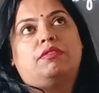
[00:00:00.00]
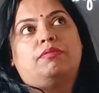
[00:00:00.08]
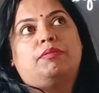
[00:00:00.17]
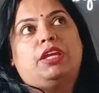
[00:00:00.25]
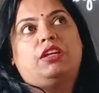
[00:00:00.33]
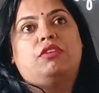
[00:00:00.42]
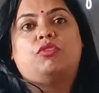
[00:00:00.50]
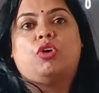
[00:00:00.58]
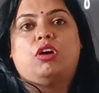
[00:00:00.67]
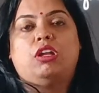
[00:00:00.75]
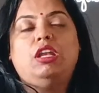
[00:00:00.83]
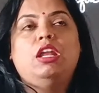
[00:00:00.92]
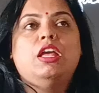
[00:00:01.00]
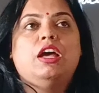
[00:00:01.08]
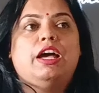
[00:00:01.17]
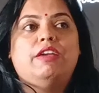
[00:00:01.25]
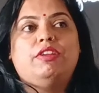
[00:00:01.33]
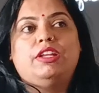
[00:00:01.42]
make a wall,
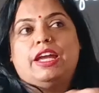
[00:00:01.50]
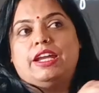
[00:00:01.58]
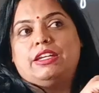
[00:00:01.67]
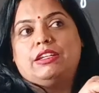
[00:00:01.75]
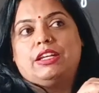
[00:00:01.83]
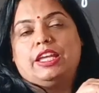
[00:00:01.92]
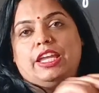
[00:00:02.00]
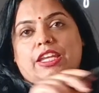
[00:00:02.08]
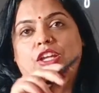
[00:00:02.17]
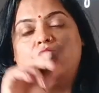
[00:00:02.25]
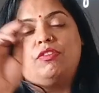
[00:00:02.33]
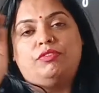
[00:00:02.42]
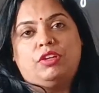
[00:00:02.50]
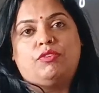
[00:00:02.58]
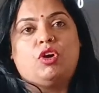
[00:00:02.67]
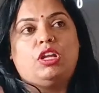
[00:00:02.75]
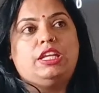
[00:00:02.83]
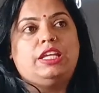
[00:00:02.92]
I will get area of the
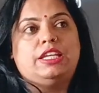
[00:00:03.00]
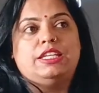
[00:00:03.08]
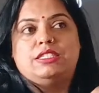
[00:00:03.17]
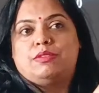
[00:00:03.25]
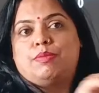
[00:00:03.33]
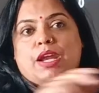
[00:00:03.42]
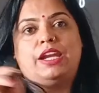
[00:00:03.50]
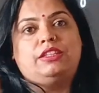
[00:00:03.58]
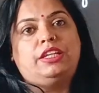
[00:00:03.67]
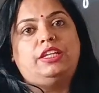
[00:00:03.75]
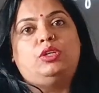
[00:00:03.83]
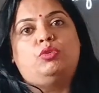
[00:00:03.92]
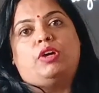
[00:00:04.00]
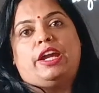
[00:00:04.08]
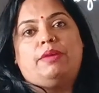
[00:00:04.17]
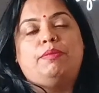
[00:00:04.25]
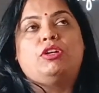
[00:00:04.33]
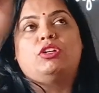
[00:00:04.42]
wall is breadth into
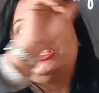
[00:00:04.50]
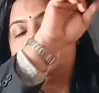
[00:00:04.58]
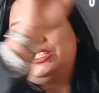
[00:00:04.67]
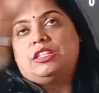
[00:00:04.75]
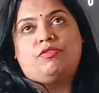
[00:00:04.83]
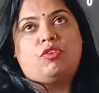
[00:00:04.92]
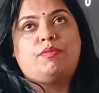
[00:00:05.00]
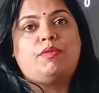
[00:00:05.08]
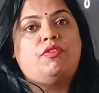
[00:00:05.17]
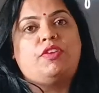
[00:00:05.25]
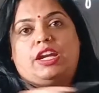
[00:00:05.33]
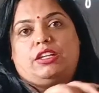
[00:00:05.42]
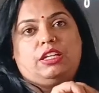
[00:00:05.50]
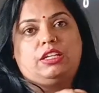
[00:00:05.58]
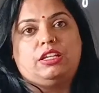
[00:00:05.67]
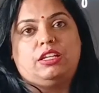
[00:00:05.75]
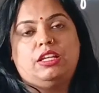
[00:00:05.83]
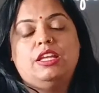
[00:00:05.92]
height, because it is in form of
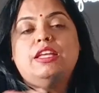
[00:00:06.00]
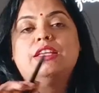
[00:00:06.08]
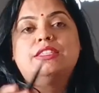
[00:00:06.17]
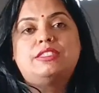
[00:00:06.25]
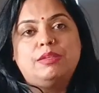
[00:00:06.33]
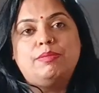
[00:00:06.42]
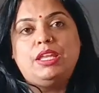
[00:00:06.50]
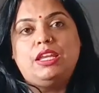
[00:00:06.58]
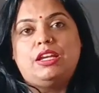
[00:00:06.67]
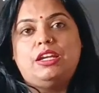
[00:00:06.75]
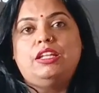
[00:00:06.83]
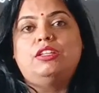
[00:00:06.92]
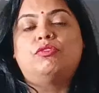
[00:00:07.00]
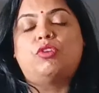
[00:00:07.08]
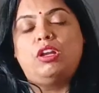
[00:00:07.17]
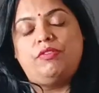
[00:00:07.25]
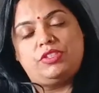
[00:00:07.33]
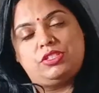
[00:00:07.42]
rectangle. Similarly, the
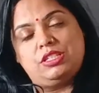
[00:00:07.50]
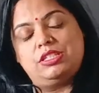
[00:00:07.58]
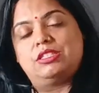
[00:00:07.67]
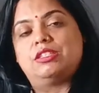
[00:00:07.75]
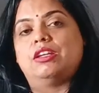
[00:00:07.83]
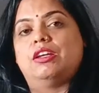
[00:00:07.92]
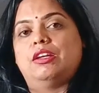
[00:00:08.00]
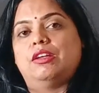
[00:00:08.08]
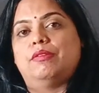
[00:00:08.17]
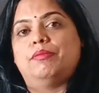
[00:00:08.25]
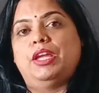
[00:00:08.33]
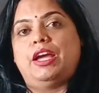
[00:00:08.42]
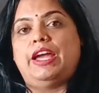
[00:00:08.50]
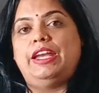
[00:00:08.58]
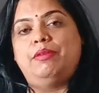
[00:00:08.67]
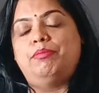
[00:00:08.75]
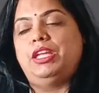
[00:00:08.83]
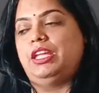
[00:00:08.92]
wall which is
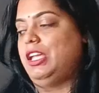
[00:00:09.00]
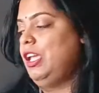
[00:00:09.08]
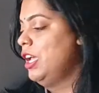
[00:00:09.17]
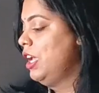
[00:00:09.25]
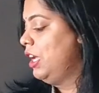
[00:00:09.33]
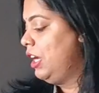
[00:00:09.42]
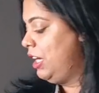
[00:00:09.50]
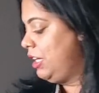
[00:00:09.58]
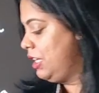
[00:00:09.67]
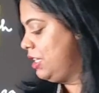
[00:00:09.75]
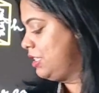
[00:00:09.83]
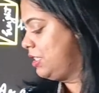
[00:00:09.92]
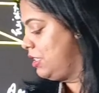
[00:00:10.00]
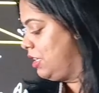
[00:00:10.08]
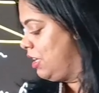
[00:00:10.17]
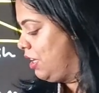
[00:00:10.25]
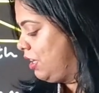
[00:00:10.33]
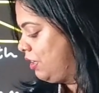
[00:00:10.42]
behind me, it is
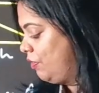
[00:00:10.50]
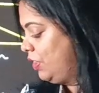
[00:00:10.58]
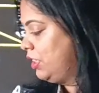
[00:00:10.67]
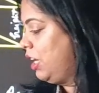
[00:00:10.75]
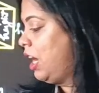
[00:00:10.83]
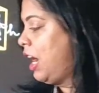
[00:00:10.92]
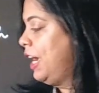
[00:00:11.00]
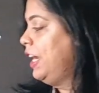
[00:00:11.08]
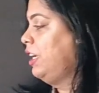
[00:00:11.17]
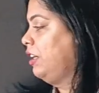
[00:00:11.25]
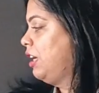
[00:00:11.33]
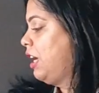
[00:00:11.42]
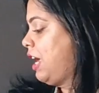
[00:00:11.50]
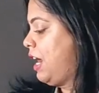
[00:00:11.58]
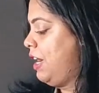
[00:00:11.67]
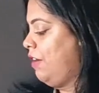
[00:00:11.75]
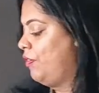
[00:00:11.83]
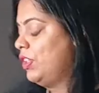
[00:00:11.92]
with the height
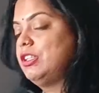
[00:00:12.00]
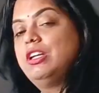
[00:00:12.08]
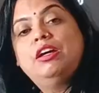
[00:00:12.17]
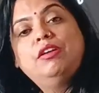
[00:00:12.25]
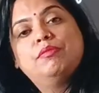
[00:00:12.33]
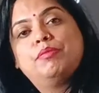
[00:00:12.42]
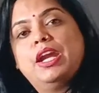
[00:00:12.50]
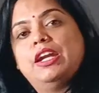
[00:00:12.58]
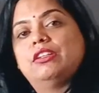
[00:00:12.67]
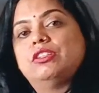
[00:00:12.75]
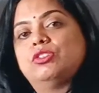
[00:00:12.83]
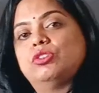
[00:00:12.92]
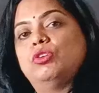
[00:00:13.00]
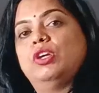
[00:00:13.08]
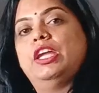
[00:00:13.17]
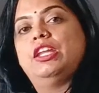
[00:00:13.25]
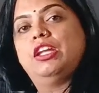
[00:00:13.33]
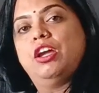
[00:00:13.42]
and with the breadth. So
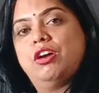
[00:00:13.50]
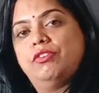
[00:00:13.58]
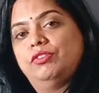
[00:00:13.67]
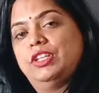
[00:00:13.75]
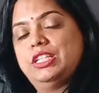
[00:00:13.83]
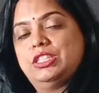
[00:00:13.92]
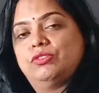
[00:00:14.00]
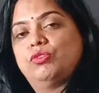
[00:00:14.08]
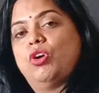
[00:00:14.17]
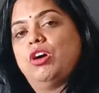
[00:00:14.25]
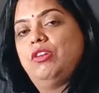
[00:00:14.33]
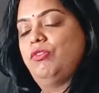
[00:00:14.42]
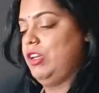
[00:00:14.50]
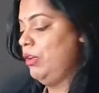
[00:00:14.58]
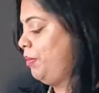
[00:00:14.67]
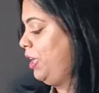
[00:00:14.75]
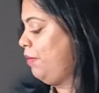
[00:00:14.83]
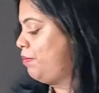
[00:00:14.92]
area of this wall will
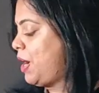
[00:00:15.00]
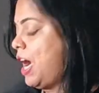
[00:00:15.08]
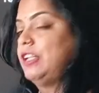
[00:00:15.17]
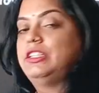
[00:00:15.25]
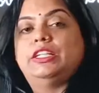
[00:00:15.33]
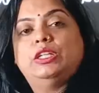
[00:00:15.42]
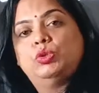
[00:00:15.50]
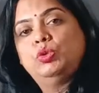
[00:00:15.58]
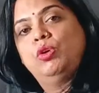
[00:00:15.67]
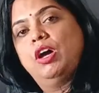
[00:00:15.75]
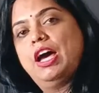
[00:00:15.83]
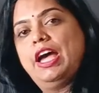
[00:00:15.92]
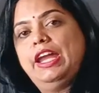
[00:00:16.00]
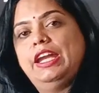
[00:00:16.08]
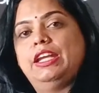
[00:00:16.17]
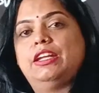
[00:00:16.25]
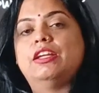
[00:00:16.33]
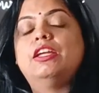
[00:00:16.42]
be breadth into
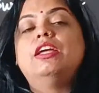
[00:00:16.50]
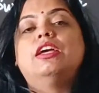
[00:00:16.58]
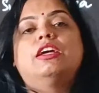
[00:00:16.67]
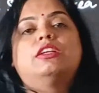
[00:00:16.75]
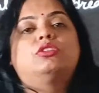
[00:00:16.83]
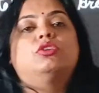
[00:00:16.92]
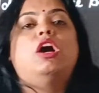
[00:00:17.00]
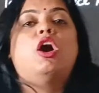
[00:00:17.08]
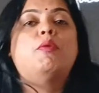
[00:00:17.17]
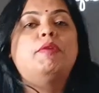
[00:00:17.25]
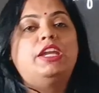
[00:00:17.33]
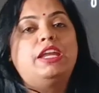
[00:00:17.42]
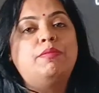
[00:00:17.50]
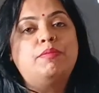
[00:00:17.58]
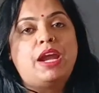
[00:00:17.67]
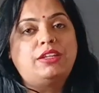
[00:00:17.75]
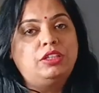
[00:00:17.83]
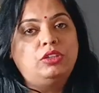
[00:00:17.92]
height. So how many times
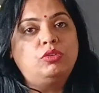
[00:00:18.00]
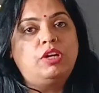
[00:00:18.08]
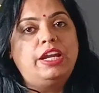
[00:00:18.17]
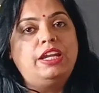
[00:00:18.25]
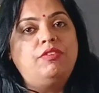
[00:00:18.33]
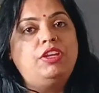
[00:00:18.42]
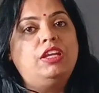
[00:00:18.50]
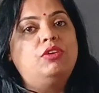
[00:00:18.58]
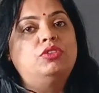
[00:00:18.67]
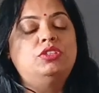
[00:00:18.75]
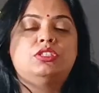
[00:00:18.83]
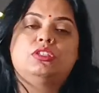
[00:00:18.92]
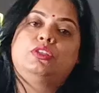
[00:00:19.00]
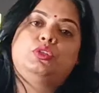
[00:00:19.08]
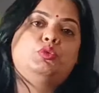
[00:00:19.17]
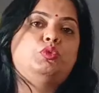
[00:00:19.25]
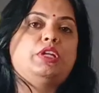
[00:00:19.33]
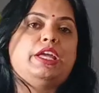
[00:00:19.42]
breadth into height we use?
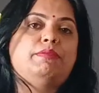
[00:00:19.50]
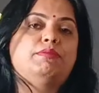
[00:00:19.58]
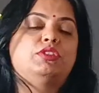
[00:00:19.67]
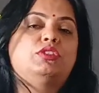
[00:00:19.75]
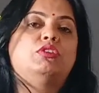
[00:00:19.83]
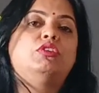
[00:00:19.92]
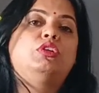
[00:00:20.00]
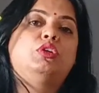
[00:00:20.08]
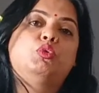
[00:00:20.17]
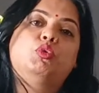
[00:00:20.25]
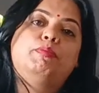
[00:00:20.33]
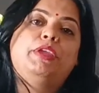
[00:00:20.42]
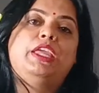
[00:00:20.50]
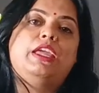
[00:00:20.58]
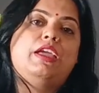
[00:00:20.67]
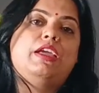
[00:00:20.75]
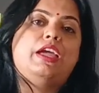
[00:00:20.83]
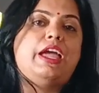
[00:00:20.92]
2 times. So
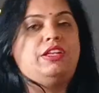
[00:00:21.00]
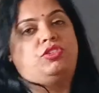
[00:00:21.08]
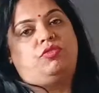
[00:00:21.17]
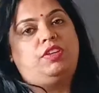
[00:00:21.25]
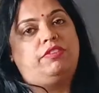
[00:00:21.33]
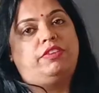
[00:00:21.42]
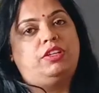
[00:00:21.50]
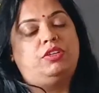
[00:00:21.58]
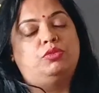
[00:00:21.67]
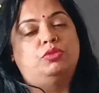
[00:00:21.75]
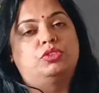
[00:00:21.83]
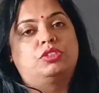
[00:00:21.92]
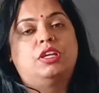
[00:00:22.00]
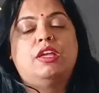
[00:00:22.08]
2BH we will use.